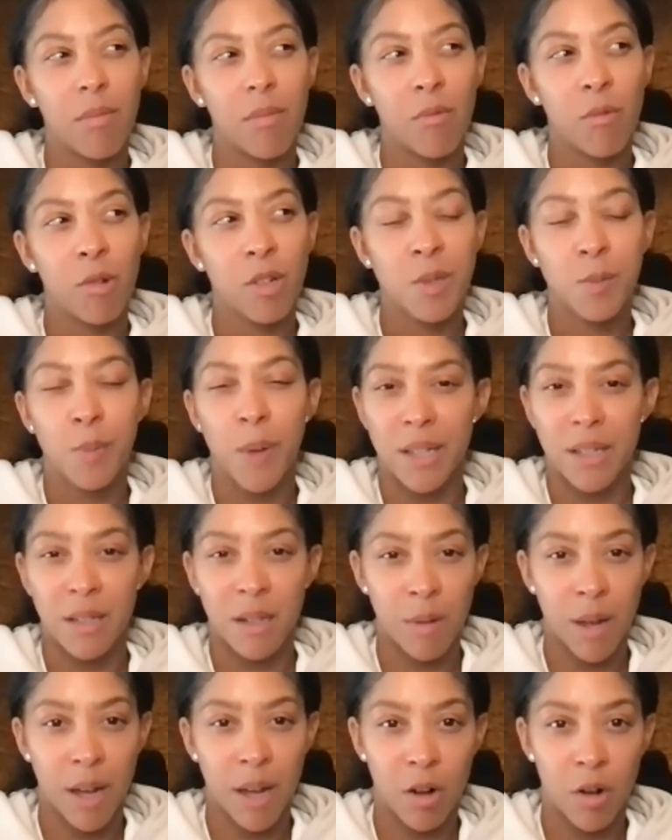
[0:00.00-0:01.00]
respected
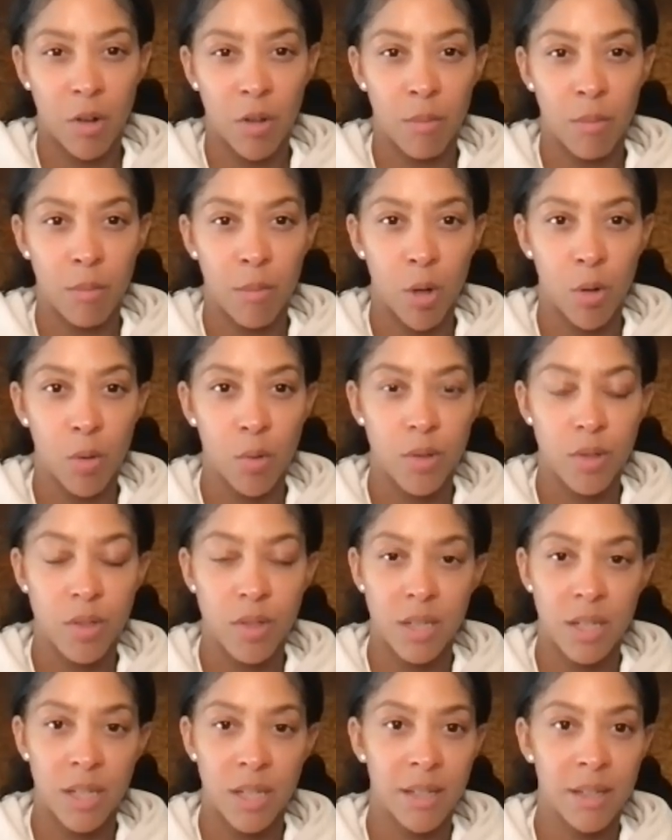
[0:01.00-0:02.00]
about her the
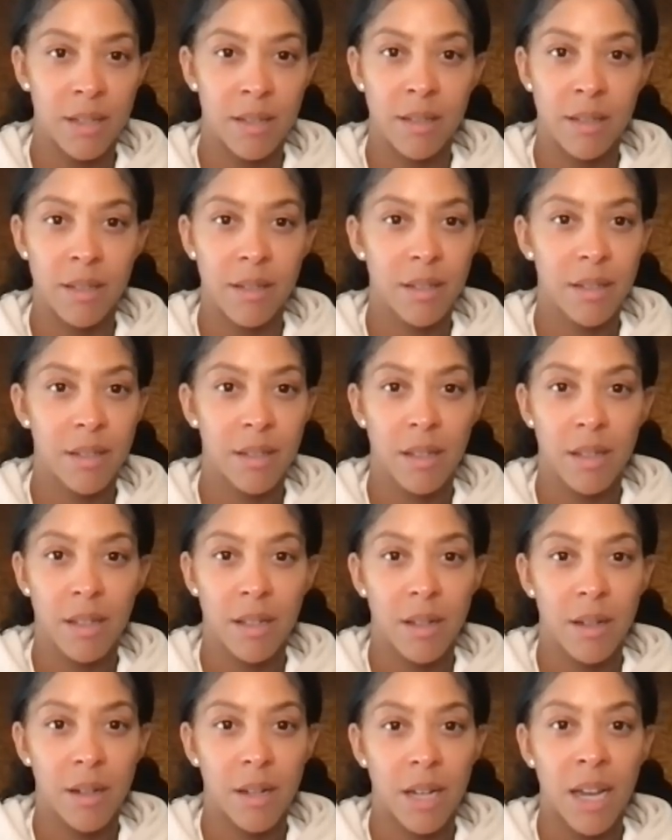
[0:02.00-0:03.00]
most is,
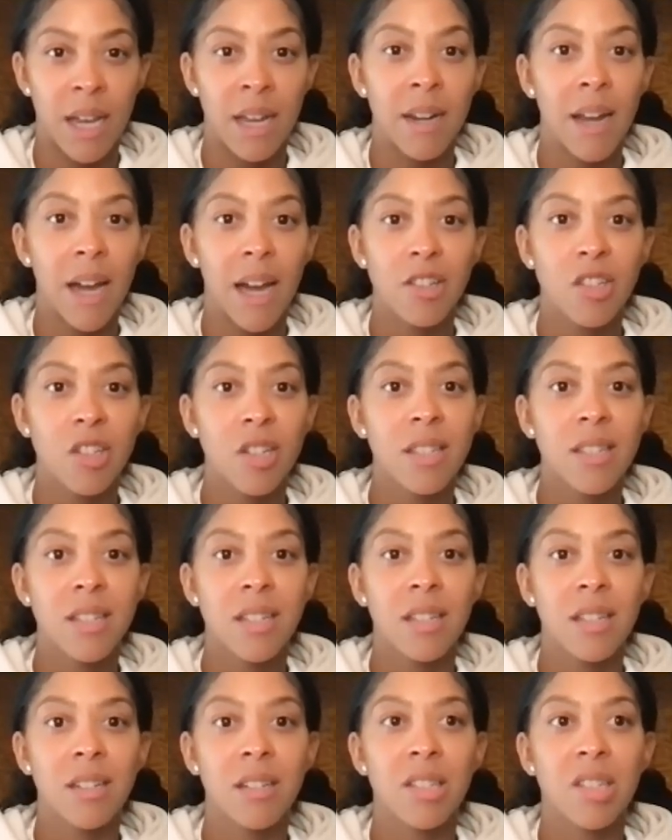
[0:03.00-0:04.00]
and not just
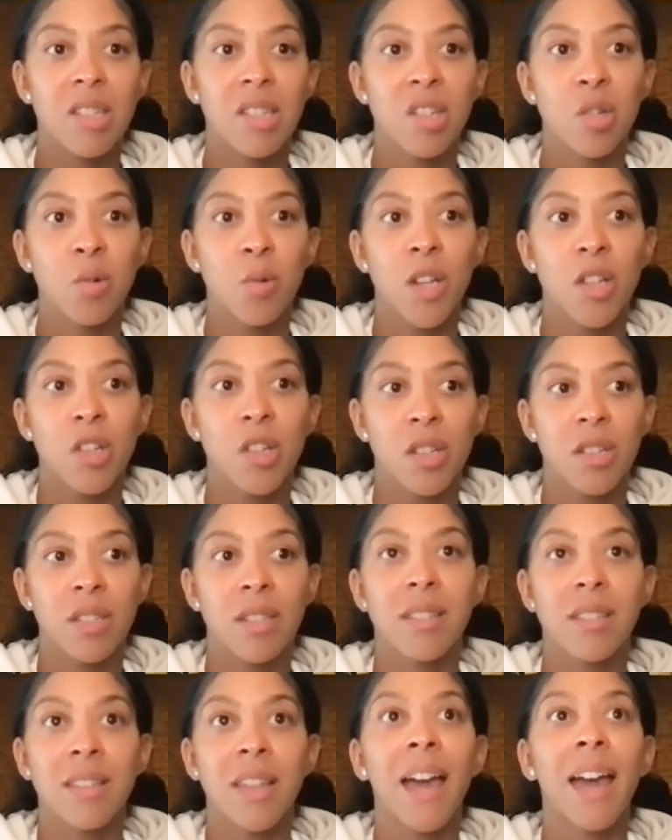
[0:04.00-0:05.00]
in
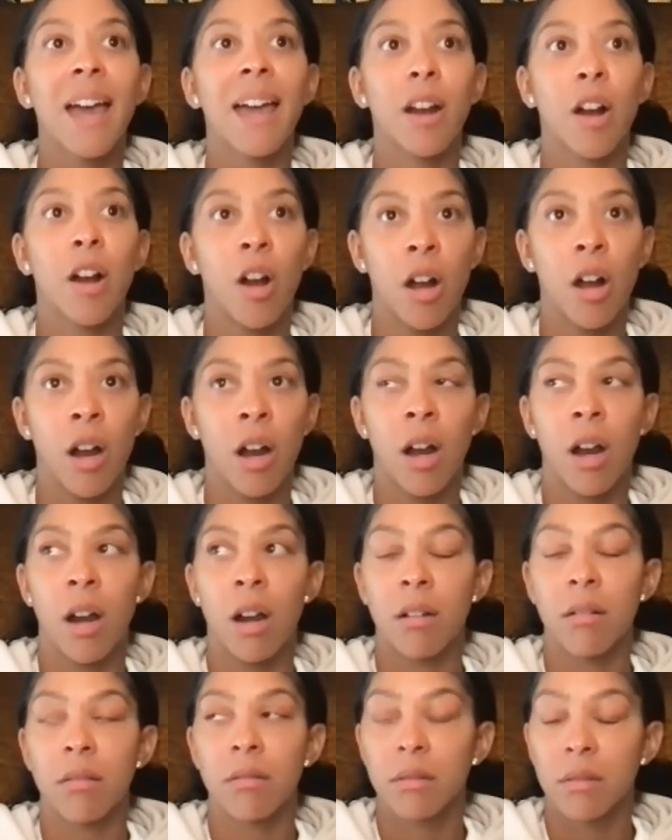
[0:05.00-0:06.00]
situations that
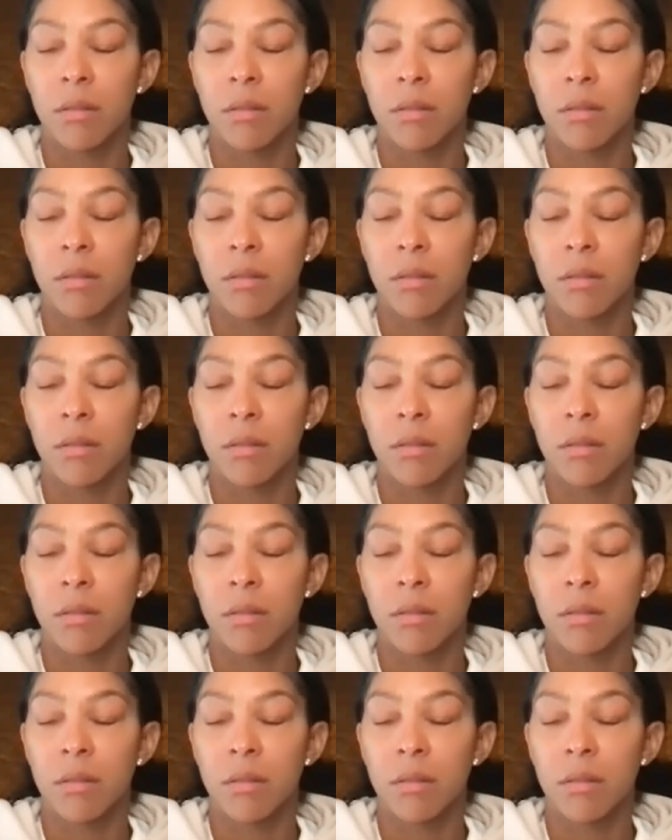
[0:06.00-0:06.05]
are,